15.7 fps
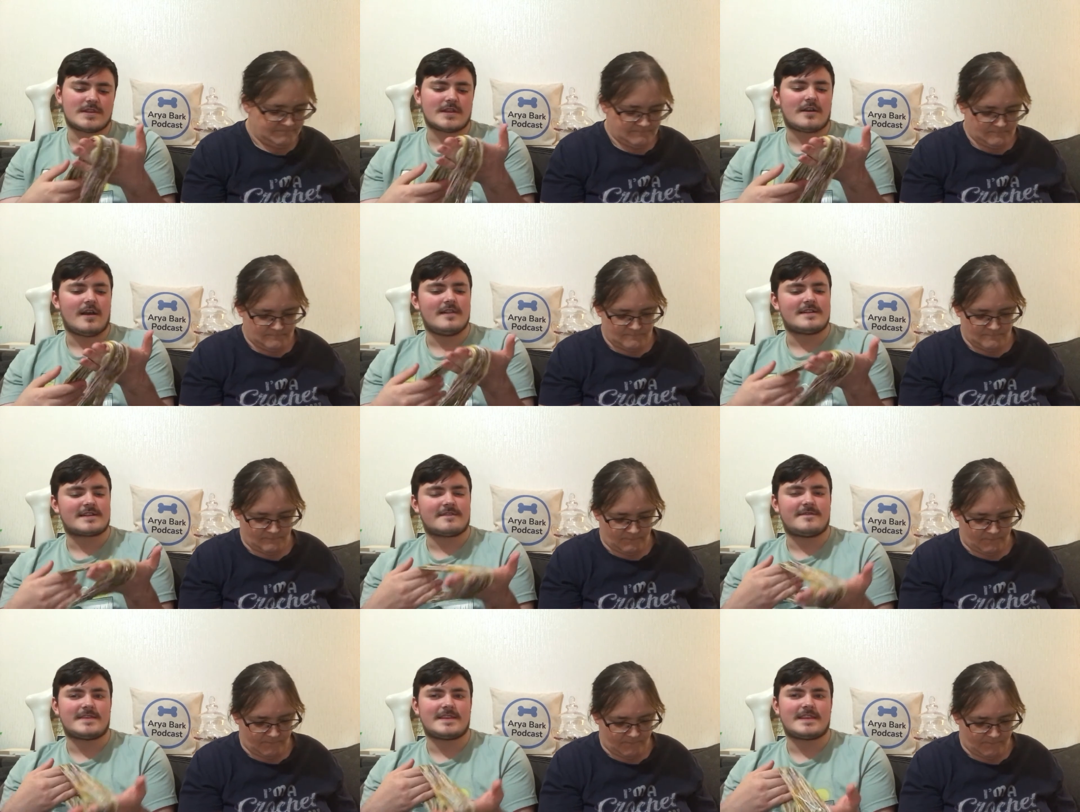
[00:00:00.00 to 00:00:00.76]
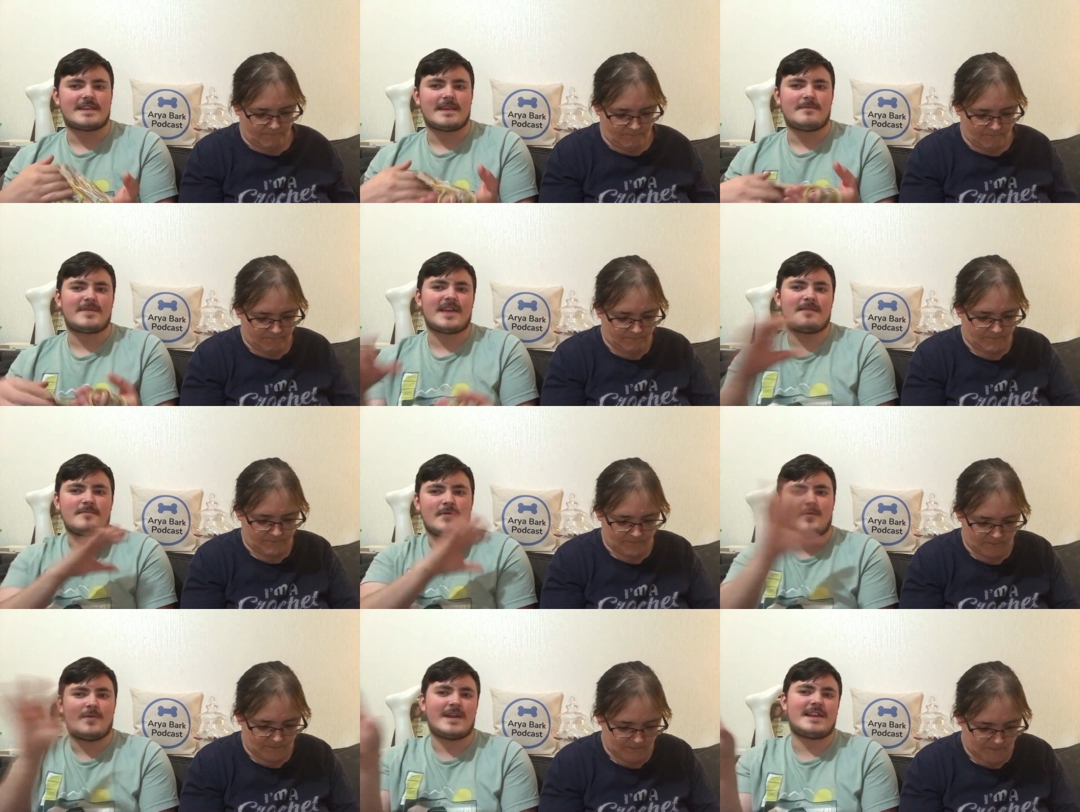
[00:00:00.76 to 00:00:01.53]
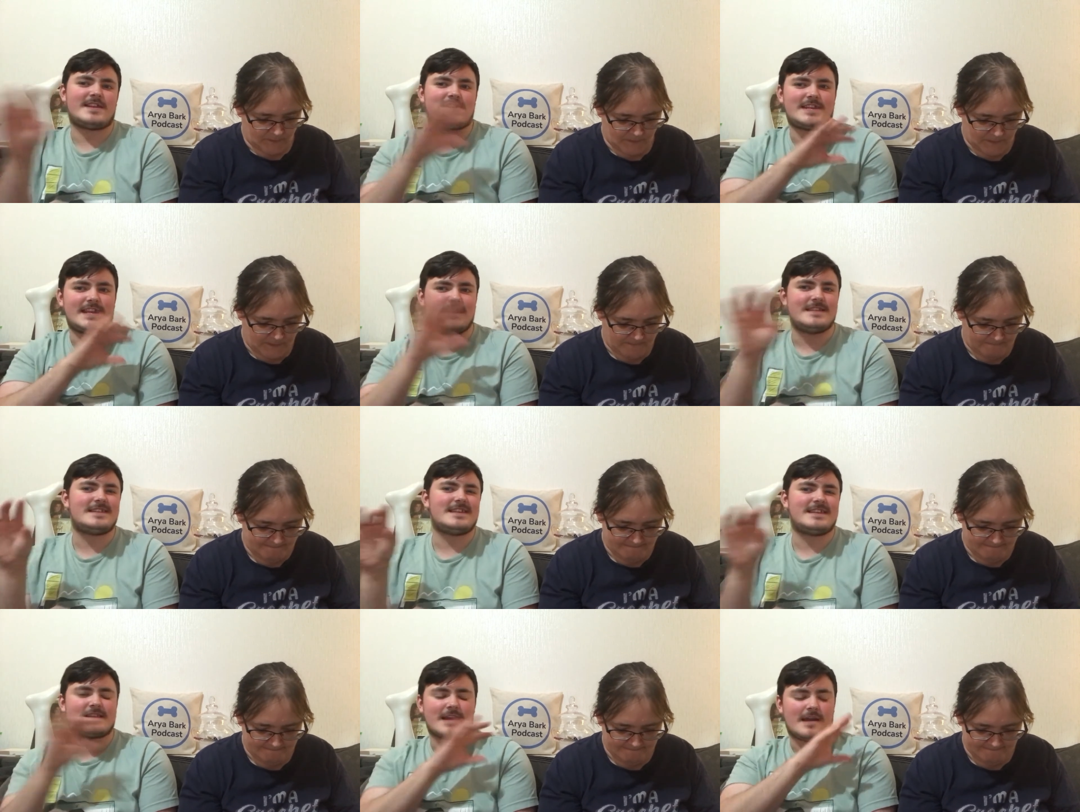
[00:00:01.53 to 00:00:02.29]
Speaker 1: of colours if it's the same thing, but when it
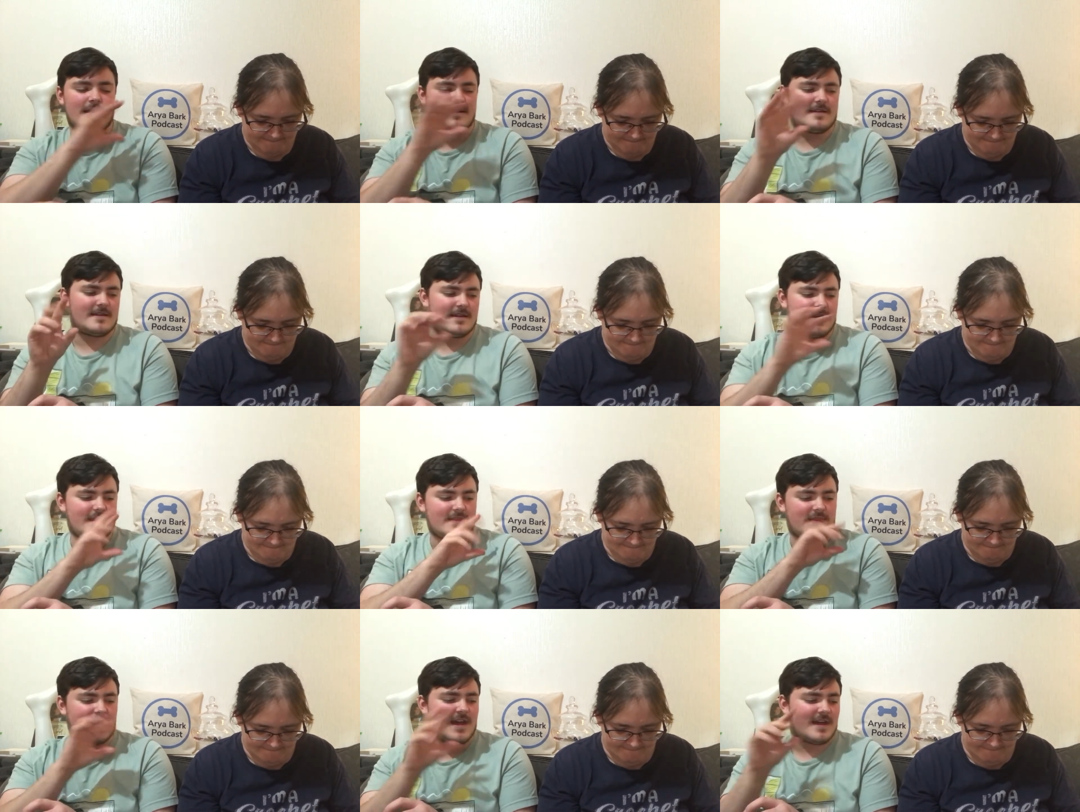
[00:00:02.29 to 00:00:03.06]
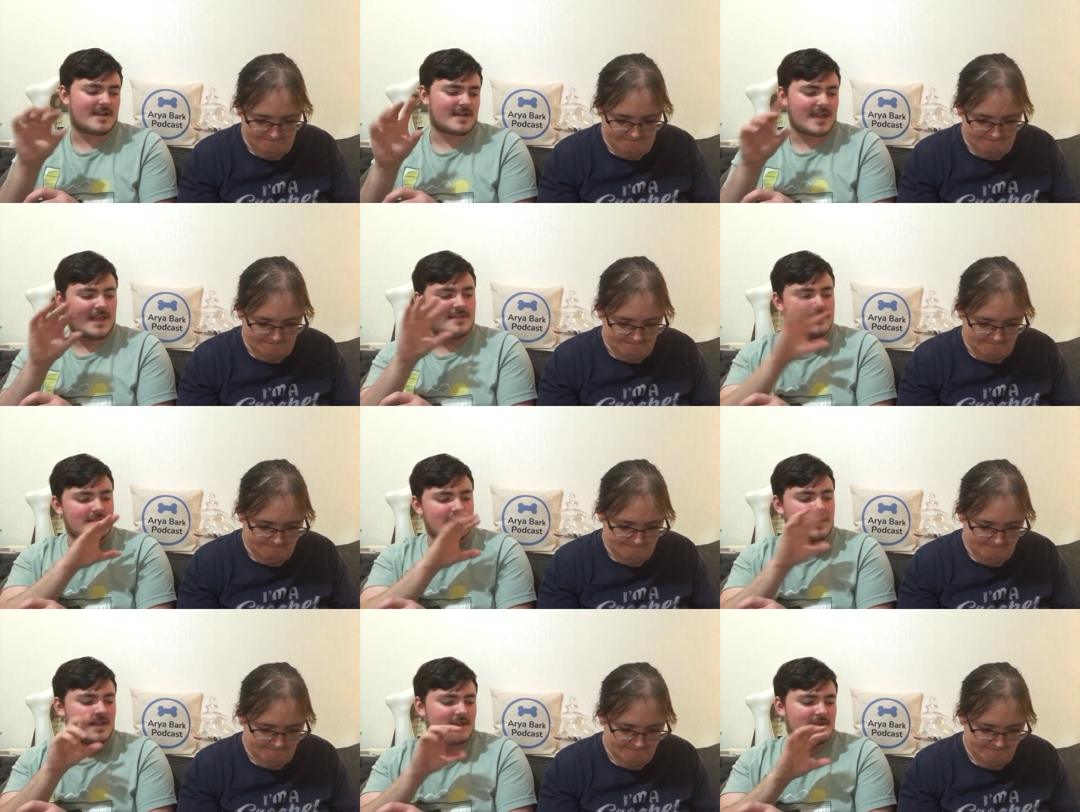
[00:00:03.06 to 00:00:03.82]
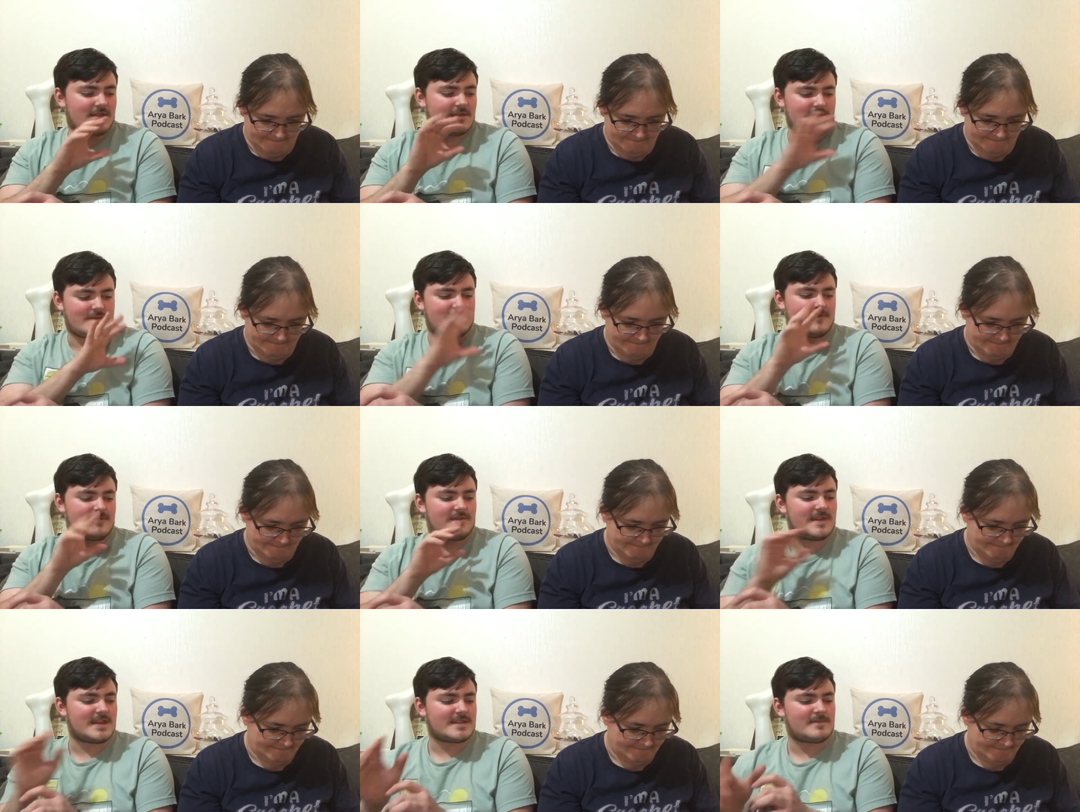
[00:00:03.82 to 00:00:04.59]
changes, I, uh, that kind of like
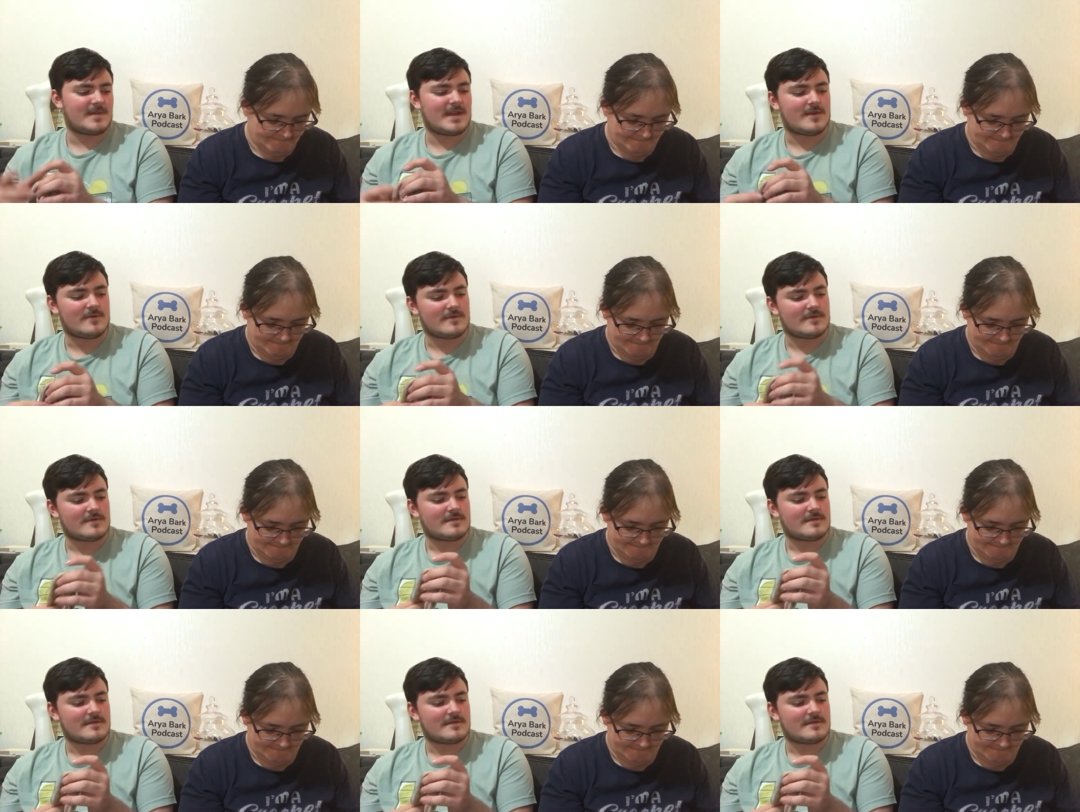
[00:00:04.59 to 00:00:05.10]
freaks me out.